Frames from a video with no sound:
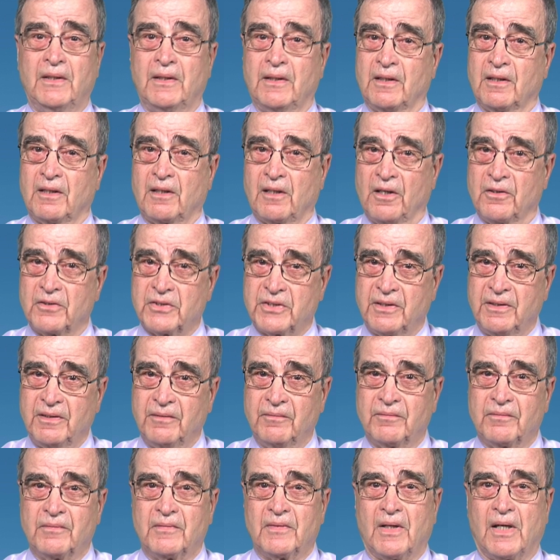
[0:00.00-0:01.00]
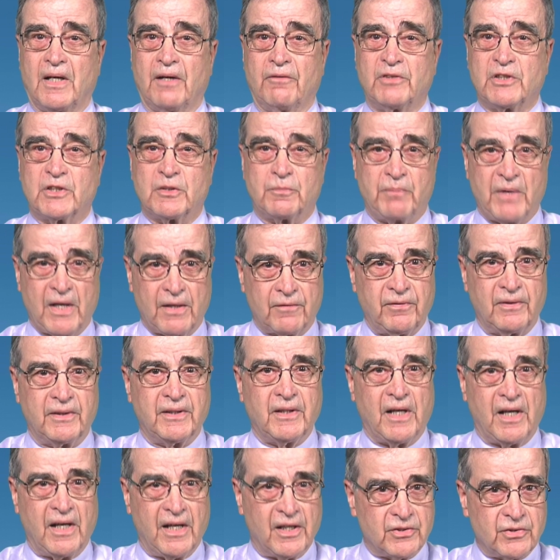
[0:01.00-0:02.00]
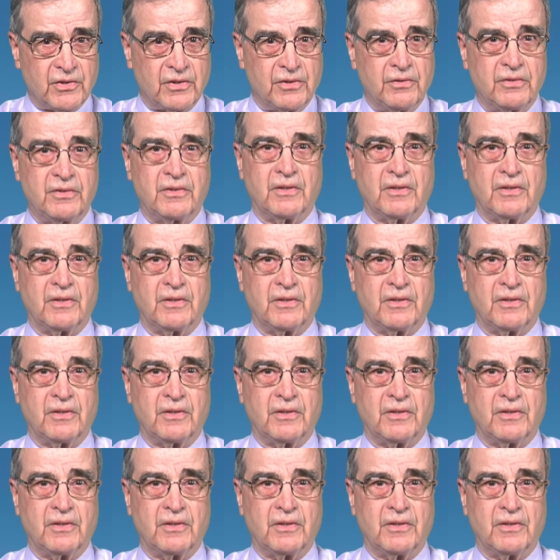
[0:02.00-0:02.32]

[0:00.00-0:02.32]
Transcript: In closing, I respectfully ask you